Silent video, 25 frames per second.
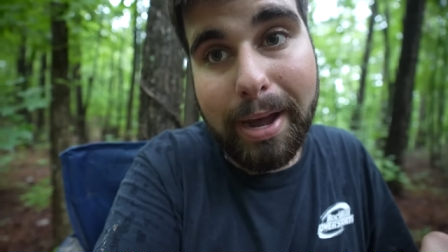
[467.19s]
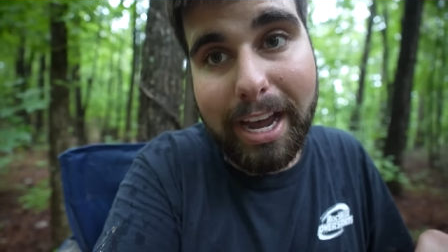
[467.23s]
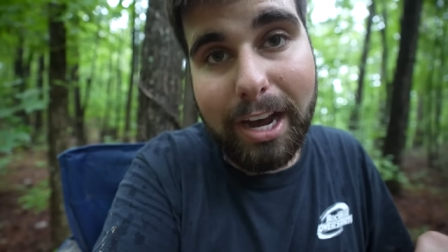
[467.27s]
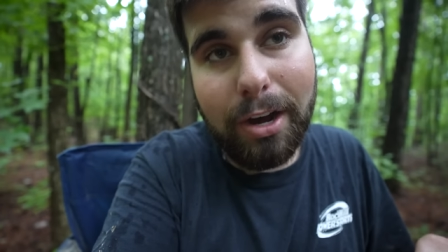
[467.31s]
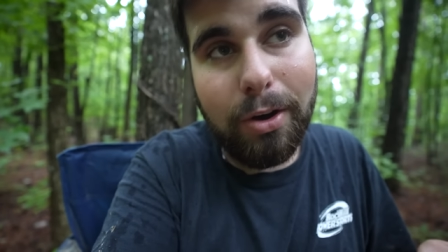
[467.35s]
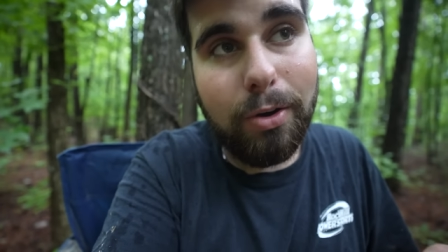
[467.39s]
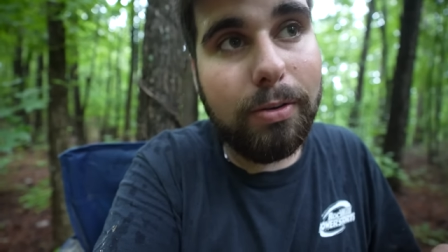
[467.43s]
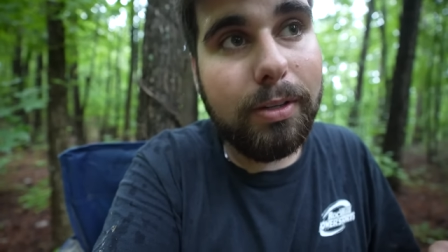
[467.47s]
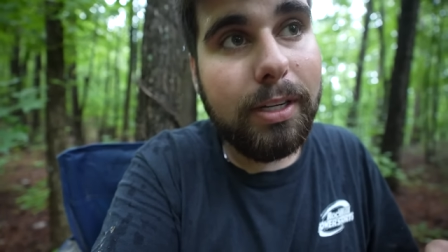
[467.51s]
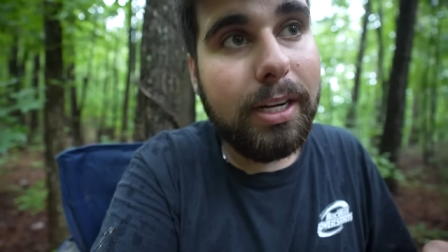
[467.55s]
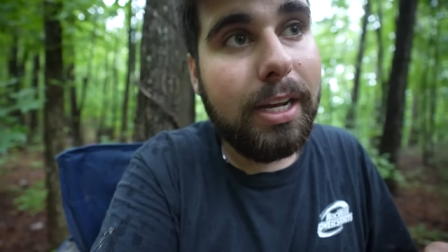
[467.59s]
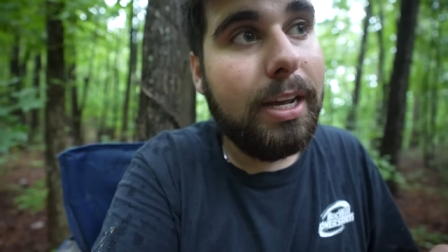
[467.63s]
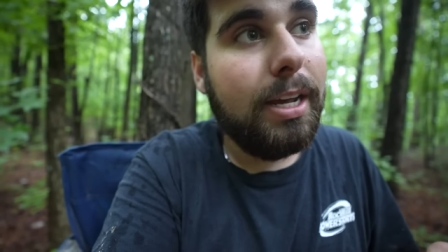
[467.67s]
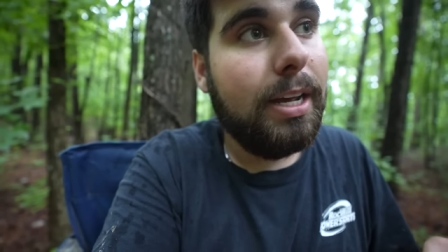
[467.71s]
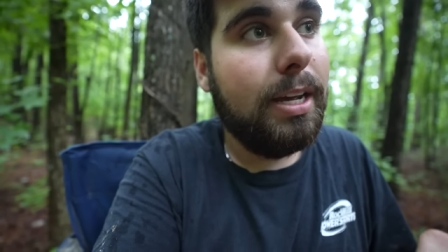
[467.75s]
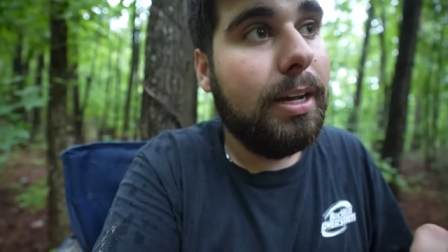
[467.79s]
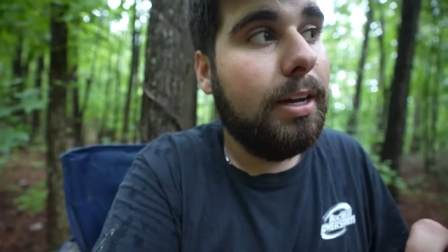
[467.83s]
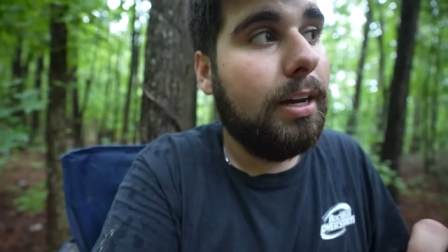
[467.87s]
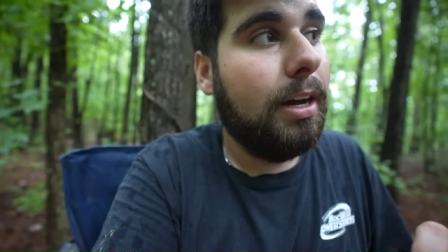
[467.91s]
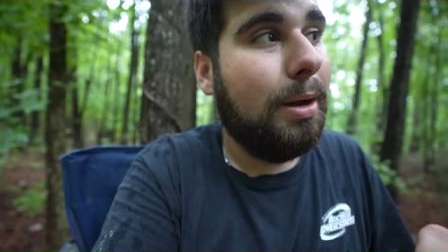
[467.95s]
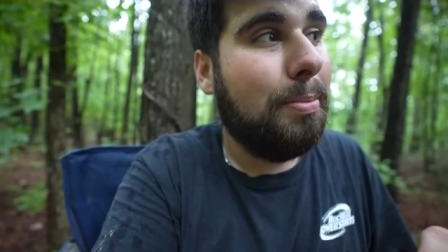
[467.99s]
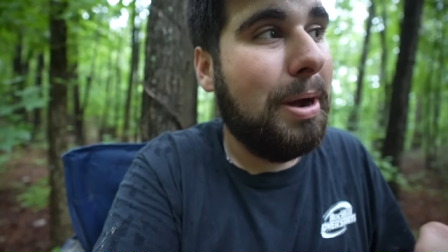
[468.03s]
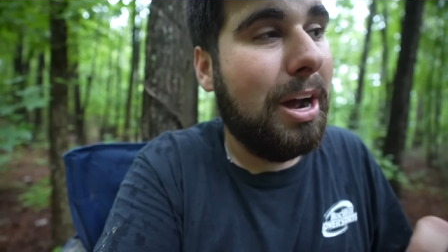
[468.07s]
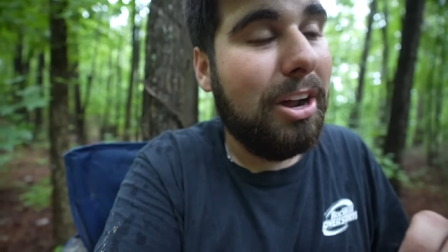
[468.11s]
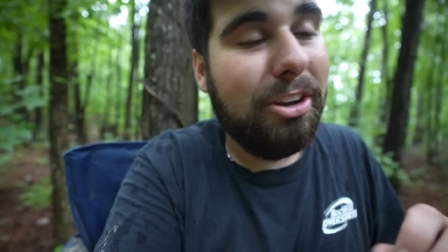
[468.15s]
out
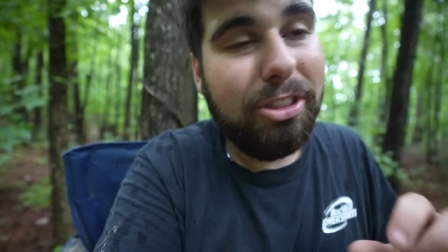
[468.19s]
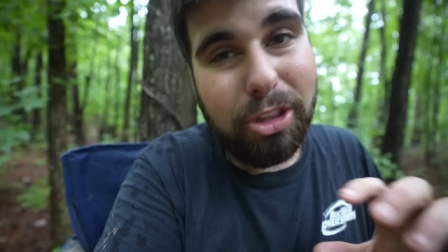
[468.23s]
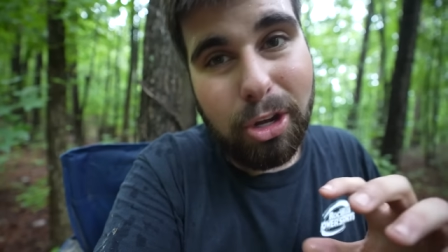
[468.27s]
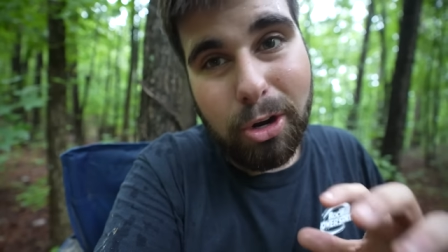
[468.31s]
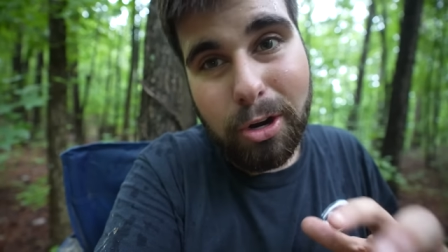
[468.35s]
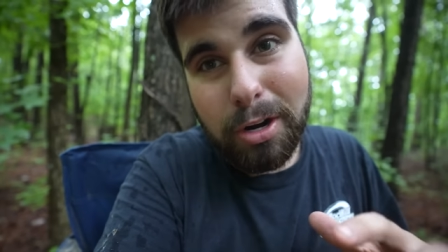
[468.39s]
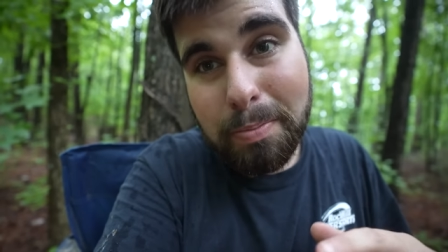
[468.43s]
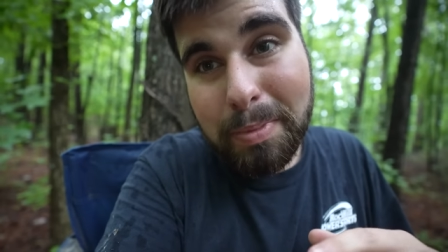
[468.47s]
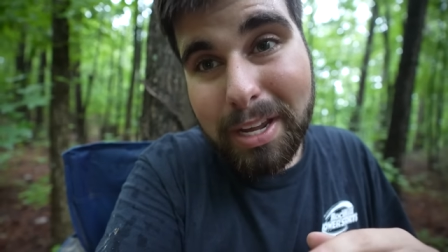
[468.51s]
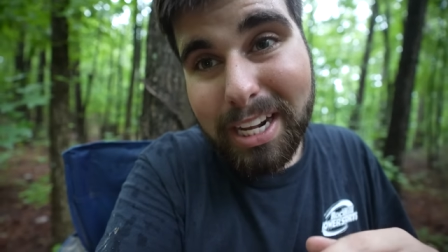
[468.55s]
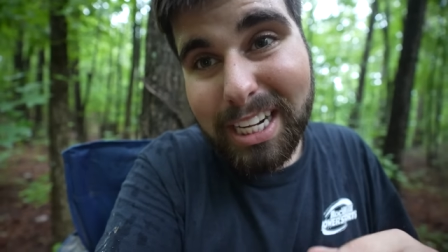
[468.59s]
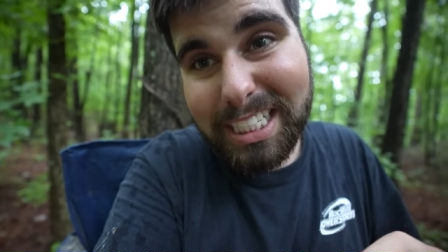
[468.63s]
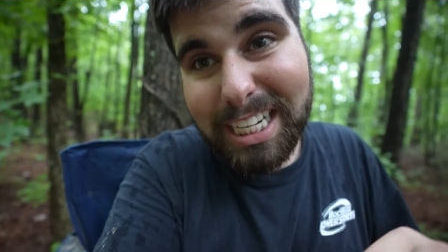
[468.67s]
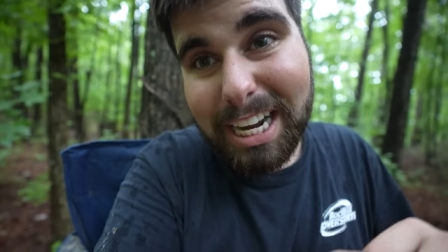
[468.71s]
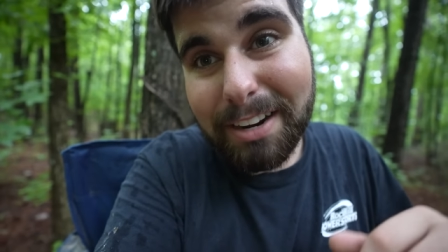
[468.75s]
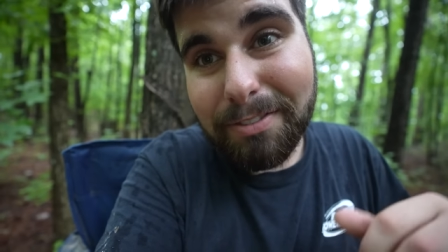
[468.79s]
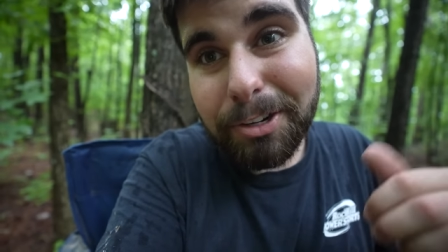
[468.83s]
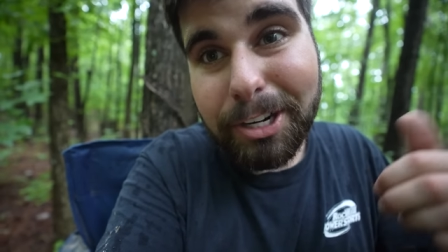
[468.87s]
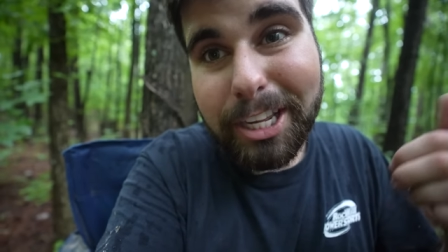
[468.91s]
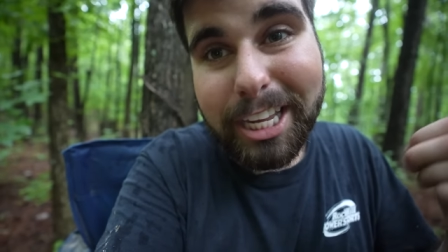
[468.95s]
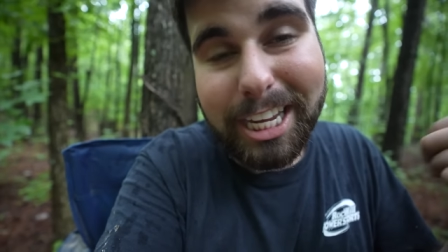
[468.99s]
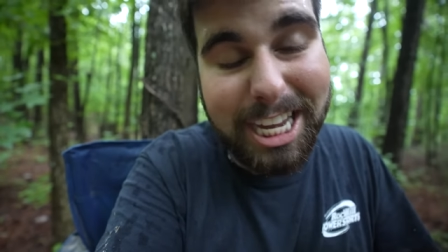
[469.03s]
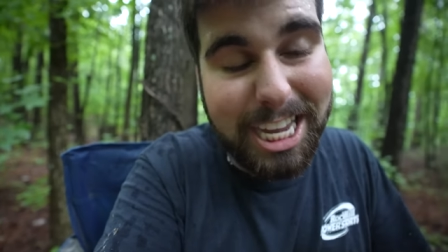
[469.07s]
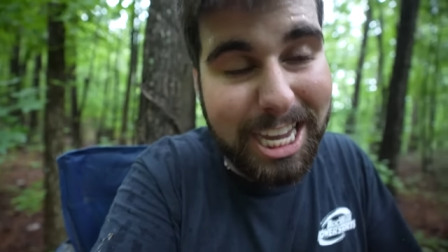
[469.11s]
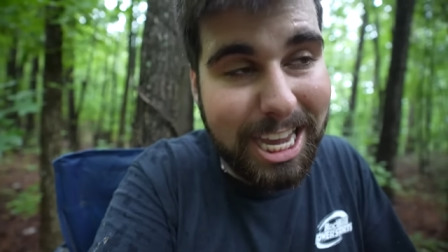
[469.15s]
about 30 minutes
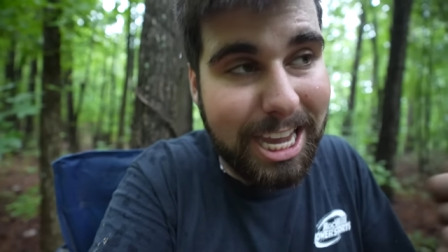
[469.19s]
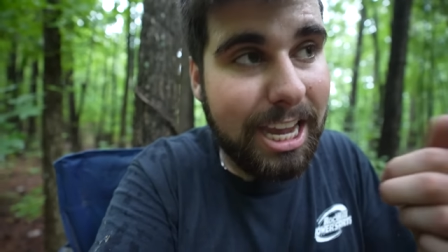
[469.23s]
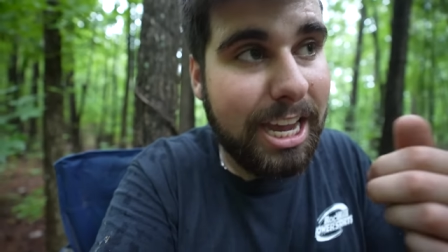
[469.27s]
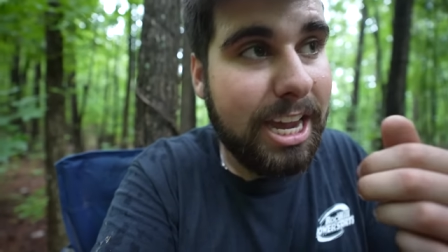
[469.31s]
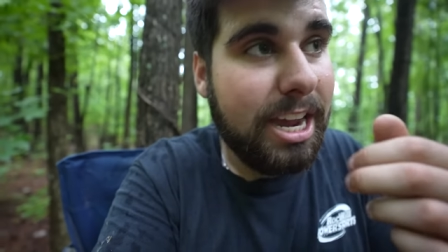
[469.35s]
after they get